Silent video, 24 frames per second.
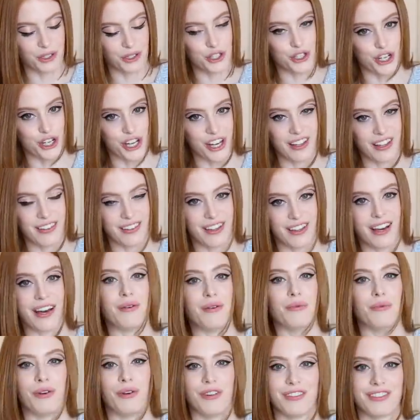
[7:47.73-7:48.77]
on the shirt that
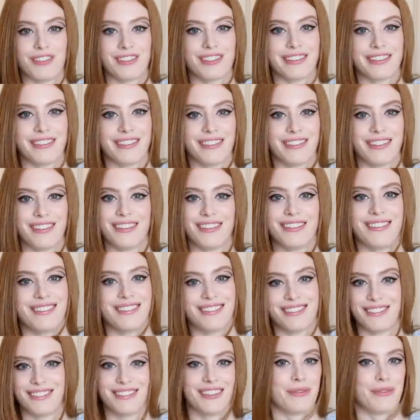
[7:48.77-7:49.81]
I want
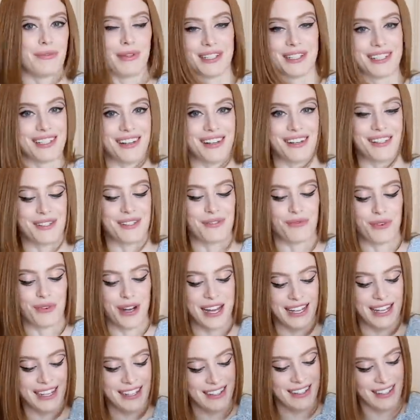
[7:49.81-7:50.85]
to be a certain
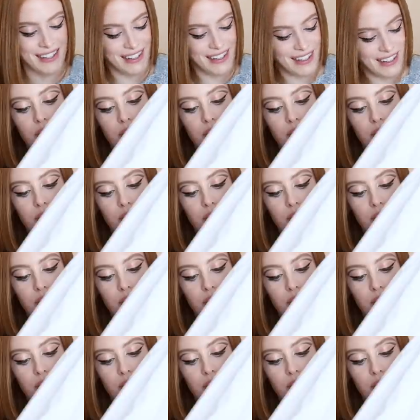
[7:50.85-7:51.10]
way.